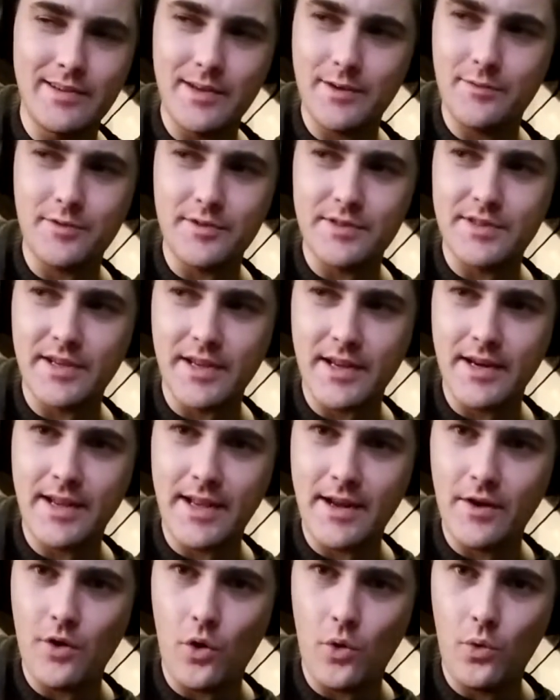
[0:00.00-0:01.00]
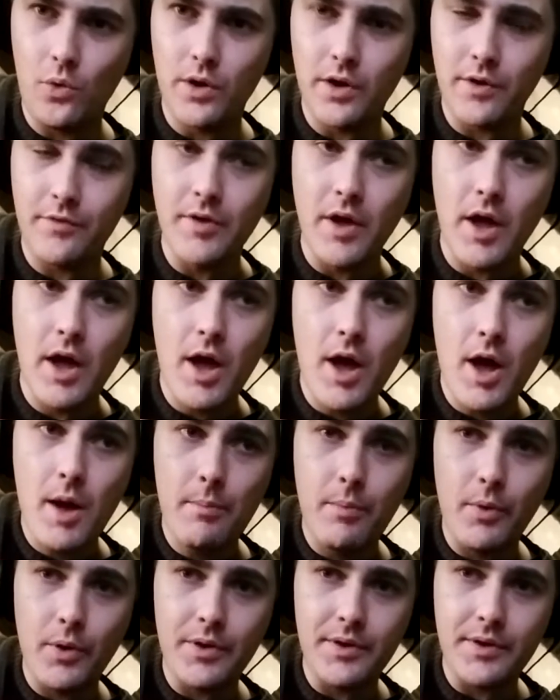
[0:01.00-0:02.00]
difference to kind of get a hold of,
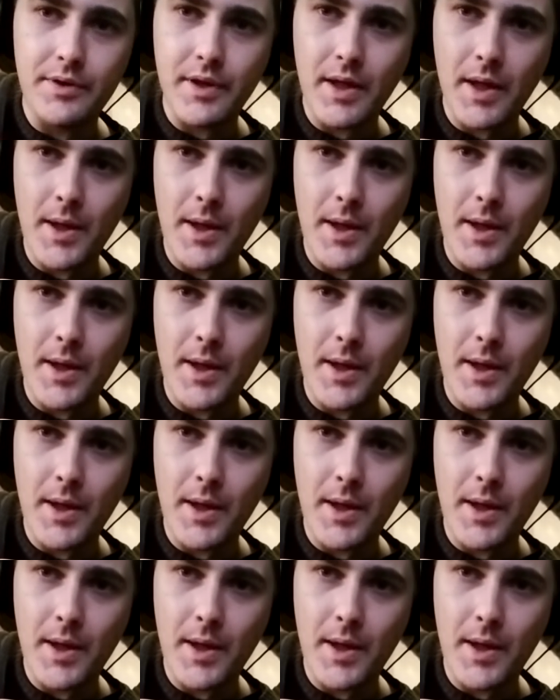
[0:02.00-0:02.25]
but